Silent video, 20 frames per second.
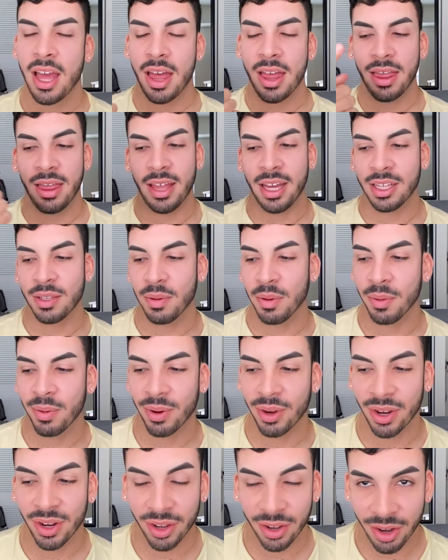That's what we're
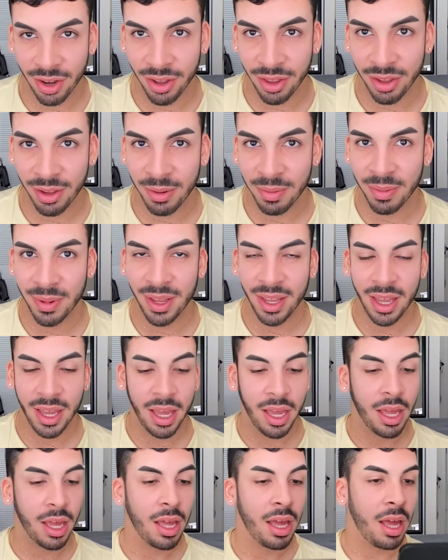gonna call them,
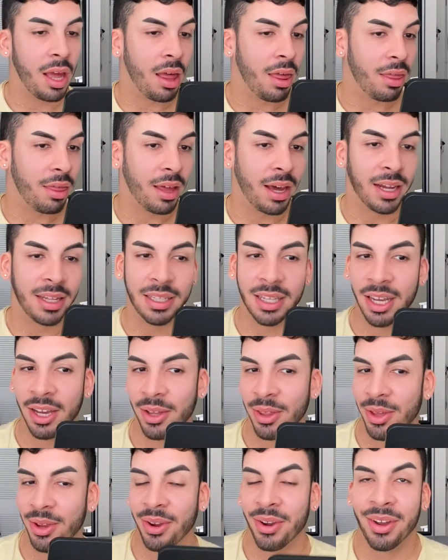and that's how
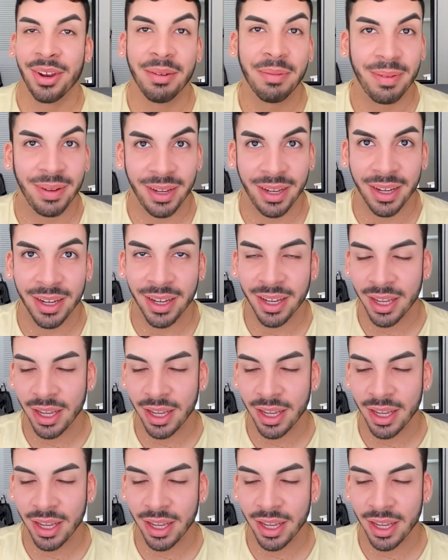they're gonna be.